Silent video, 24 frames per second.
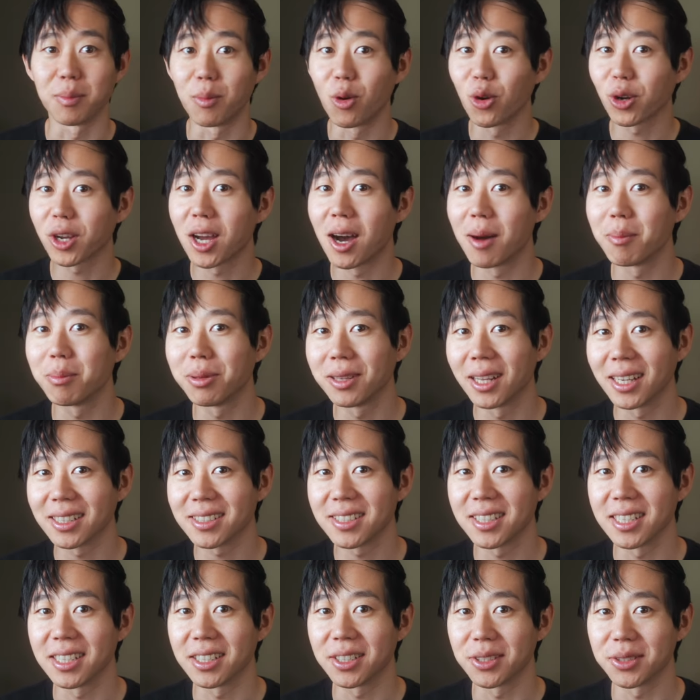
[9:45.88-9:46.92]
The more
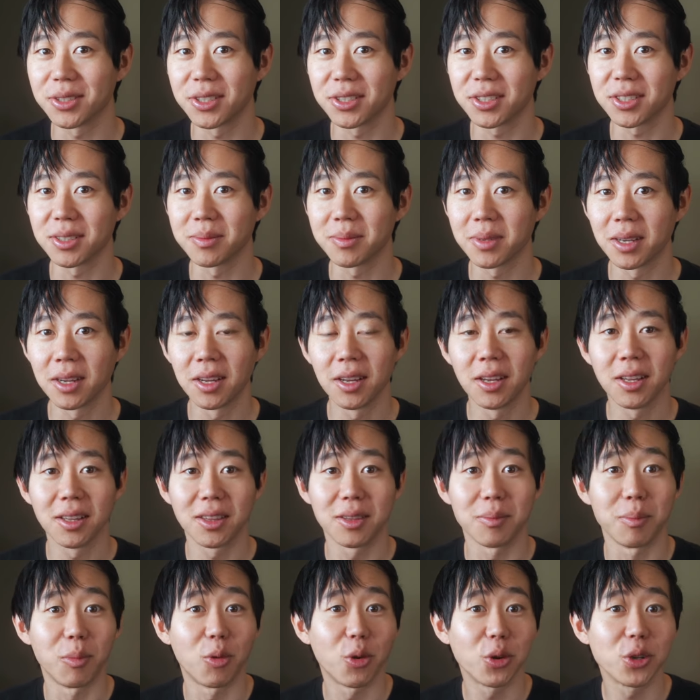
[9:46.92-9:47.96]
complex the ecosystem,
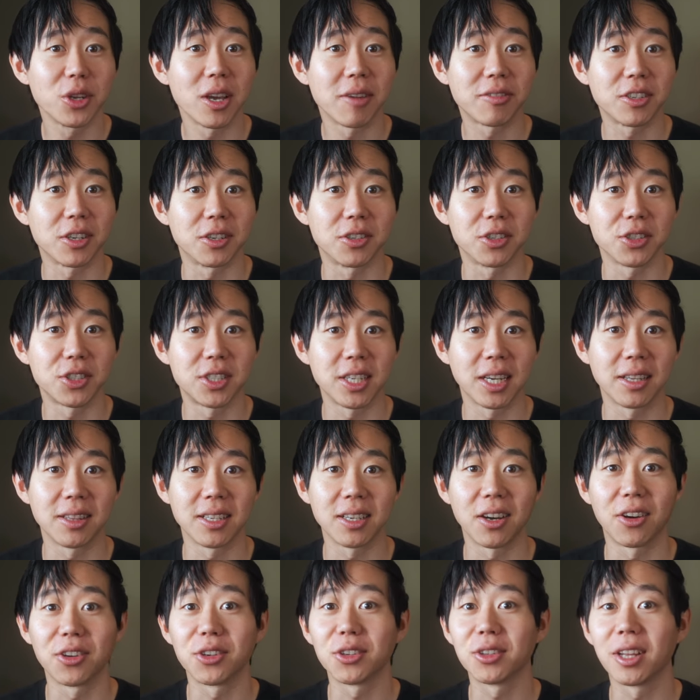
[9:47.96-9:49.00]
the more you have to understand
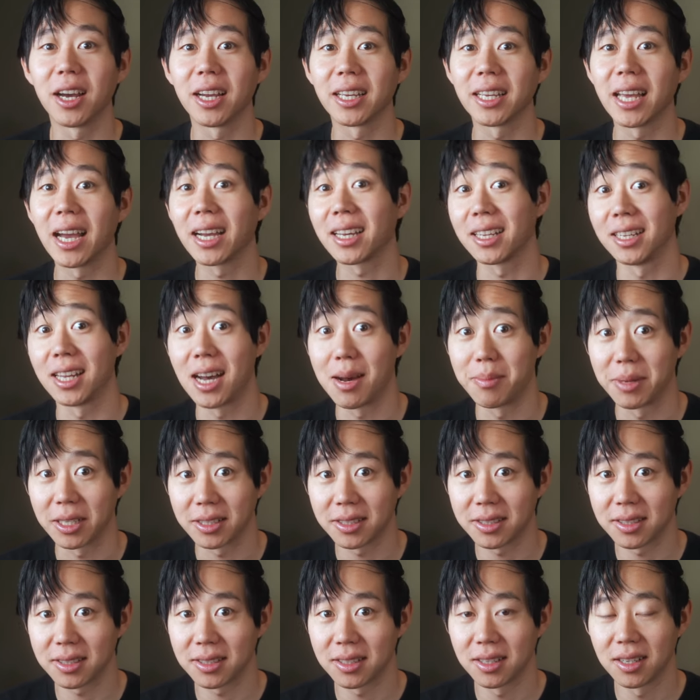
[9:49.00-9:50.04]
the underlying
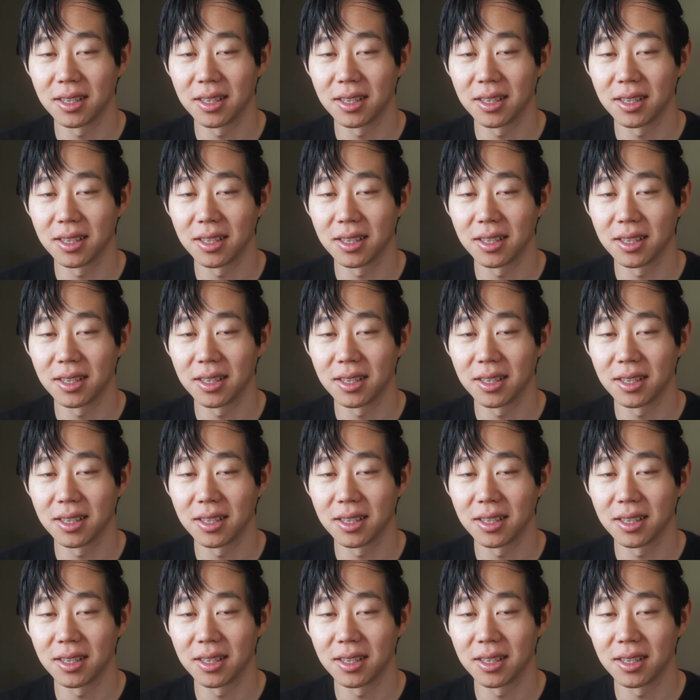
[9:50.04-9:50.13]
economics.